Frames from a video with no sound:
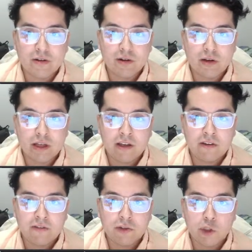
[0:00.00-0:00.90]

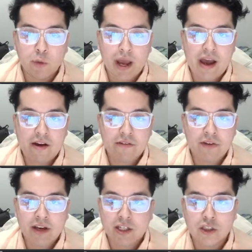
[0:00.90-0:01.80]
if you have
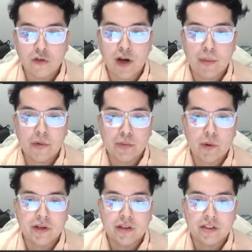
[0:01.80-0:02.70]
two variables
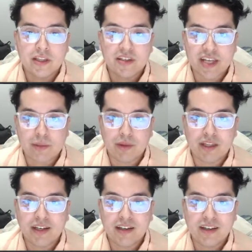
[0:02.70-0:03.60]
pointed to the same thing,